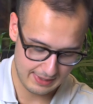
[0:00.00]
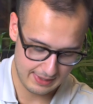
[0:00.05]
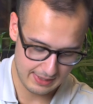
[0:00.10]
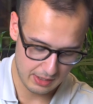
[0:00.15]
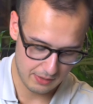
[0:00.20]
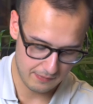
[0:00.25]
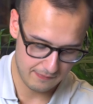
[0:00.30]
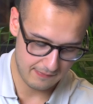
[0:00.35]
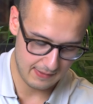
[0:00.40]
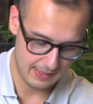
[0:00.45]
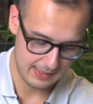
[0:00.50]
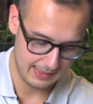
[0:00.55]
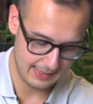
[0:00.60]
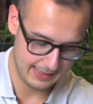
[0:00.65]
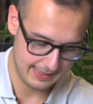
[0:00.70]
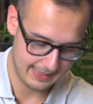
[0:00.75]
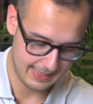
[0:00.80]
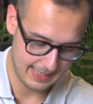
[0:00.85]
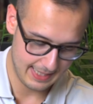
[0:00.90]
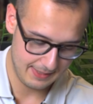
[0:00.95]
our funnel
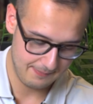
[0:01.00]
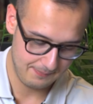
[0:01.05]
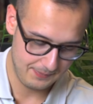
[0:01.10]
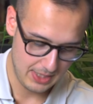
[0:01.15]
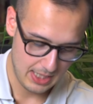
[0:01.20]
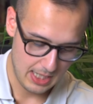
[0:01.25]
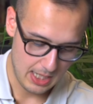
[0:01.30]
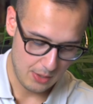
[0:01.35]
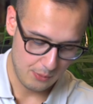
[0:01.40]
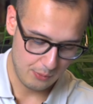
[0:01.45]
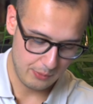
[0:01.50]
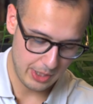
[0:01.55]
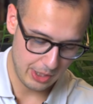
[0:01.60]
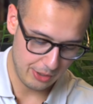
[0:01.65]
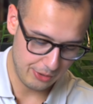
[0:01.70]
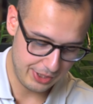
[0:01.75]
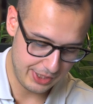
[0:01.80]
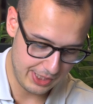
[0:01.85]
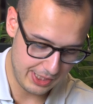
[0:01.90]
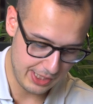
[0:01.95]
again, we are
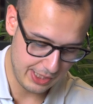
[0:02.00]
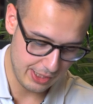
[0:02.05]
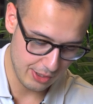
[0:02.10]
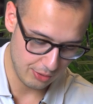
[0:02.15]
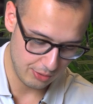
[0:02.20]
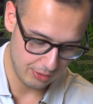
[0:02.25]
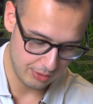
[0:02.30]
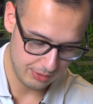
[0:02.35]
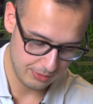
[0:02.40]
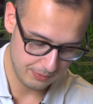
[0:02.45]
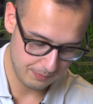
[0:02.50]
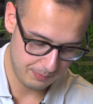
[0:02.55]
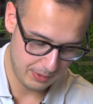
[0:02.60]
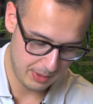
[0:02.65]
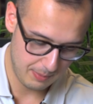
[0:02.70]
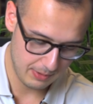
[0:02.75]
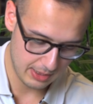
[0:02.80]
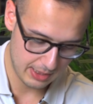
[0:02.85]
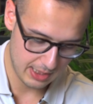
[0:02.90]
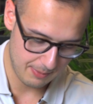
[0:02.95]
here. People
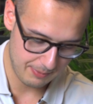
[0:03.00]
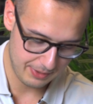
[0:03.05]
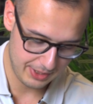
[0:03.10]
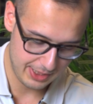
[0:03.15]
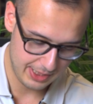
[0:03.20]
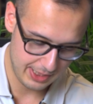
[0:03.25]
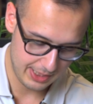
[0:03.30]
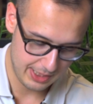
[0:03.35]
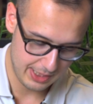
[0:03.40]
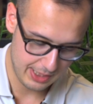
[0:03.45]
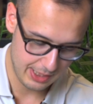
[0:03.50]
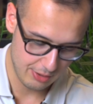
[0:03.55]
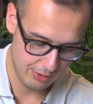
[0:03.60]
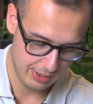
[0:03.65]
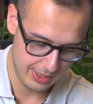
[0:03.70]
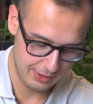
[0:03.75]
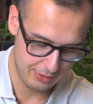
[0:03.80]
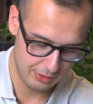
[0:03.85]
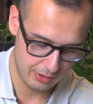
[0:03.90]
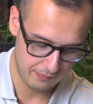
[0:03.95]
are coming here
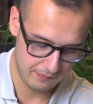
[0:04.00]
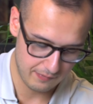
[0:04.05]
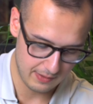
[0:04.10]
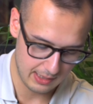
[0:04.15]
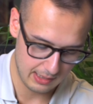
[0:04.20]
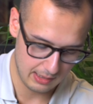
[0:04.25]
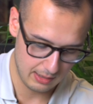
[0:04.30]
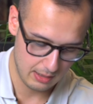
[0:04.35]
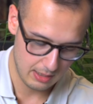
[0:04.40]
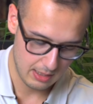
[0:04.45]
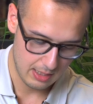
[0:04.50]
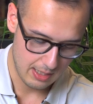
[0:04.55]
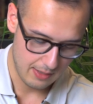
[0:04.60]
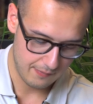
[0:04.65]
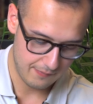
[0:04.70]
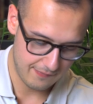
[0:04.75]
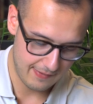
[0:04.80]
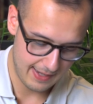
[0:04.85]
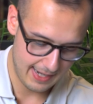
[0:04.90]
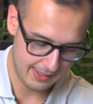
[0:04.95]
into the funnel
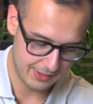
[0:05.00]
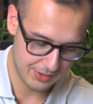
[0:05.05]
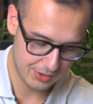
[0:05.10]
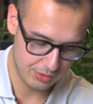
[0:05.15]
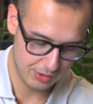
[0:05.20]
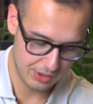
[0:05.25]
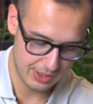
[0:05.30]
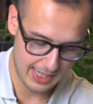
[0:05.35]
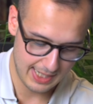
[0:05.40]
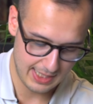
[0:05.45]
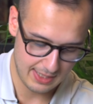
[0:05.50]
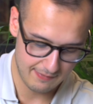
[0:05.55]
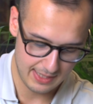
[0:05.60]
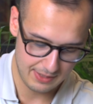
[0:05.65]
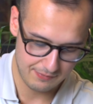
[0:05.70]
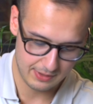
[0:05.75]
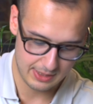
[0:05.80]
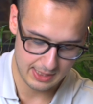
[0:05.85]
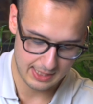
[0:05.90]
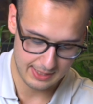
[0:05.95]
thanks to native
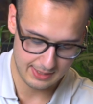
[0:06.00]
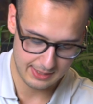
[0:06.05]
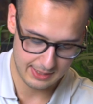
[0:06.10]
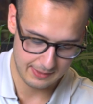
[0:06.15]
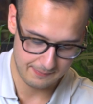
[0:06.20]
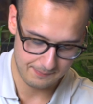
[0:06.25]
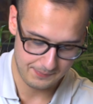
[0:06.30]
advertising.